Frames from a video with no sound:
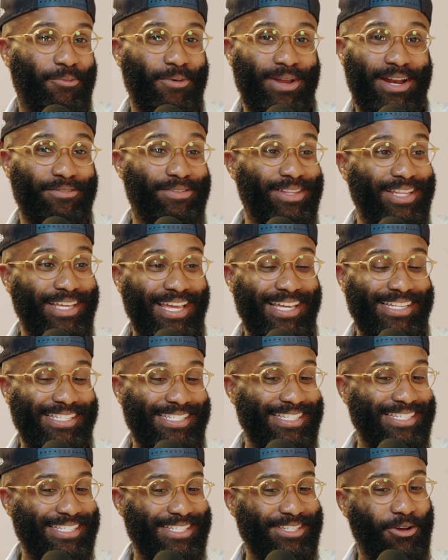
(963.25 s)
whatever the
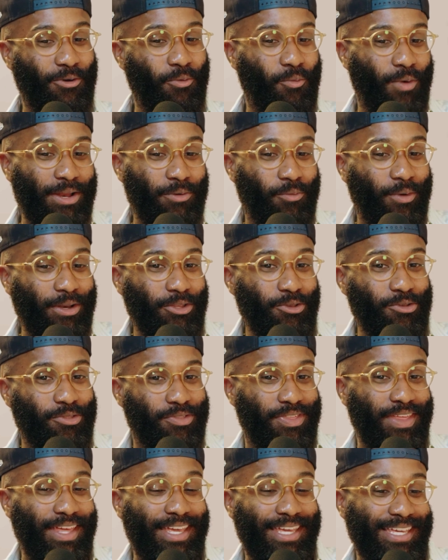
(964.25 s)
case is, you know, what do you
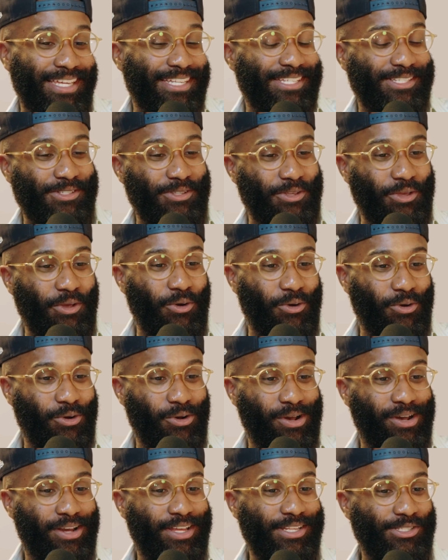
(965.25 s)
think is
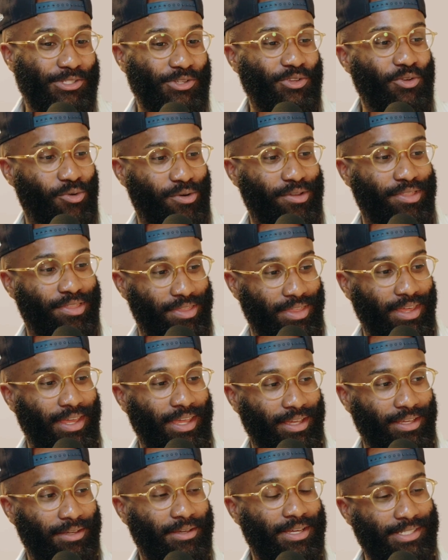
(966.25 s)
your
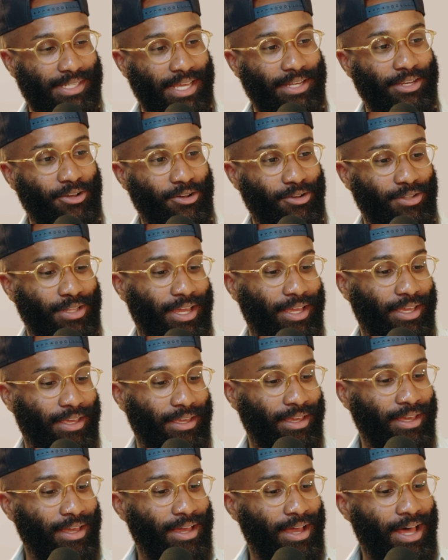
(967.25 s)
thing? Because I know
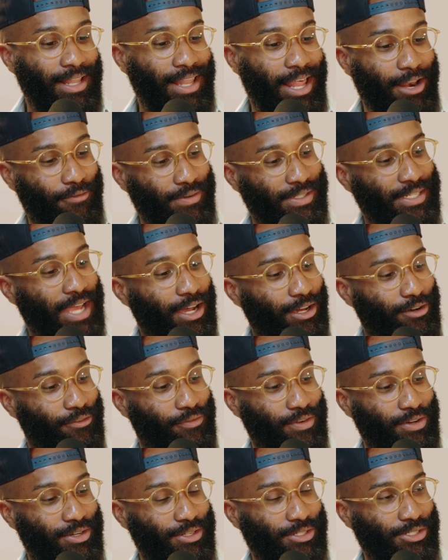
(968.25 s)
like a lot of
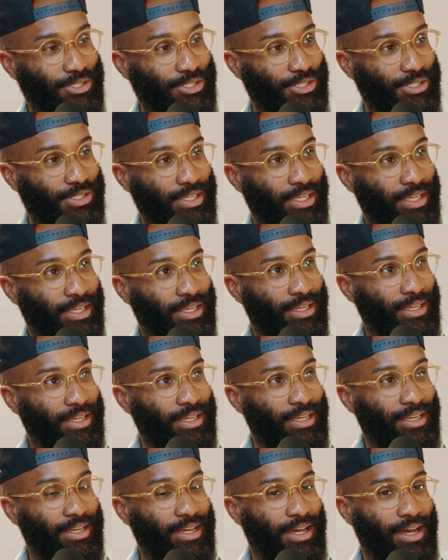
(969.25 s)
photographers,
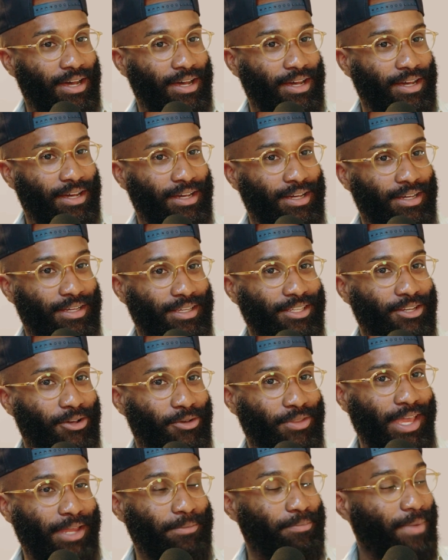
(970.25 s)
you
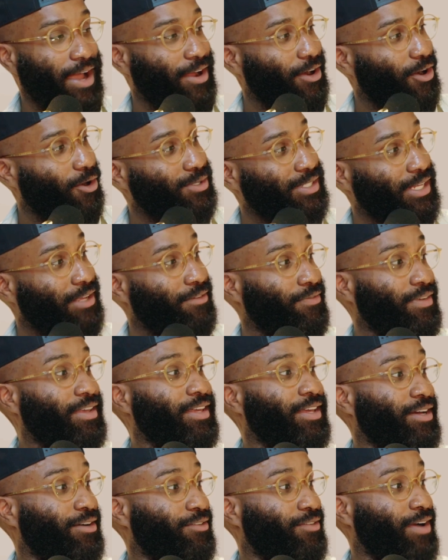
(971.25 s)
know, they admire Jose
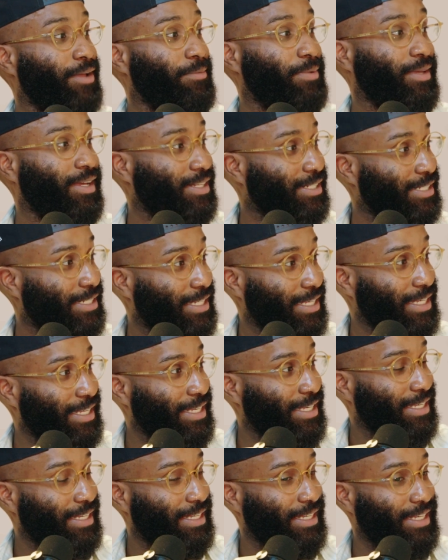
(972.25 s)
Villa, right? Because
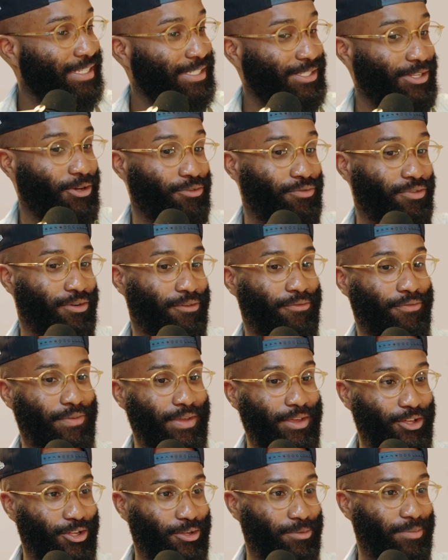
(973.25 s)
he is known for
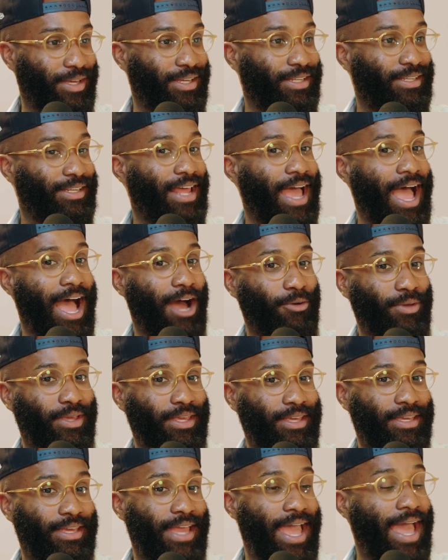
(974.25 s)
film and how
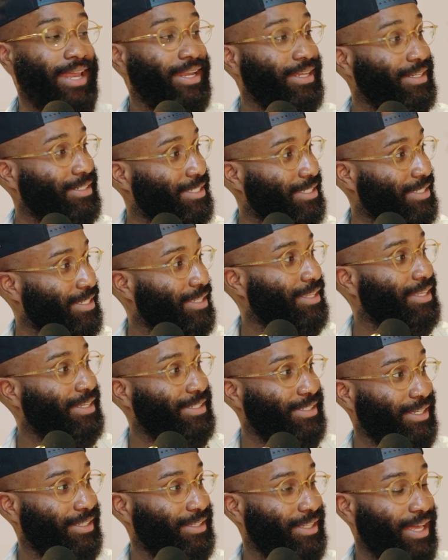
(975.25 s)
he edits and
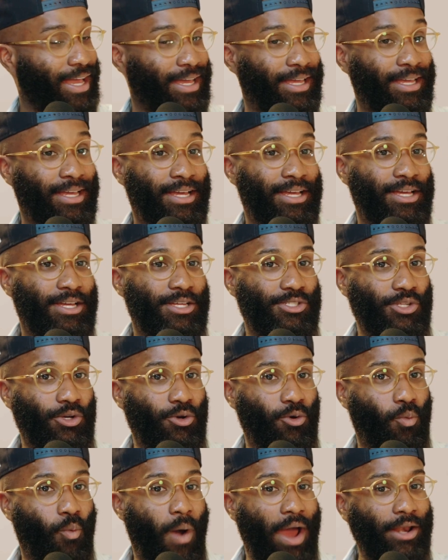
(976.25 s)
things like that.
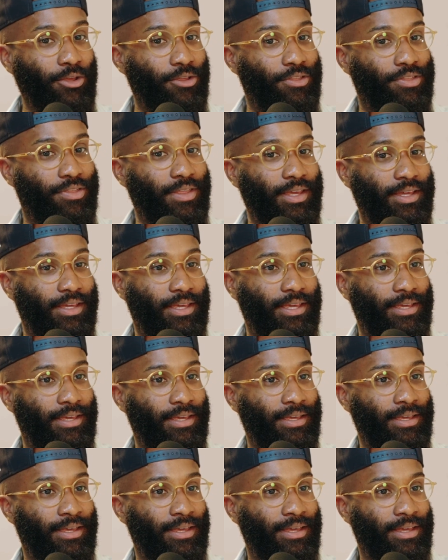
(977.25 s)
So why do you
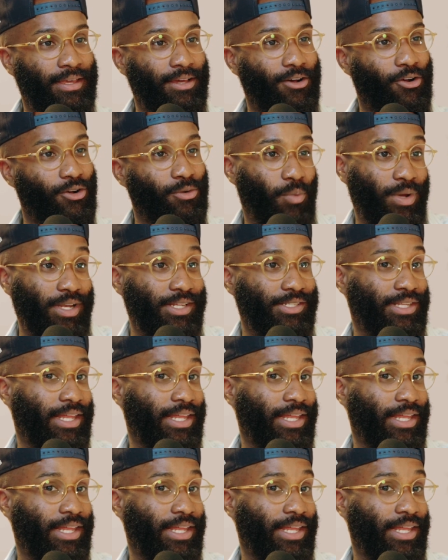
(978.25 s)
think, or what is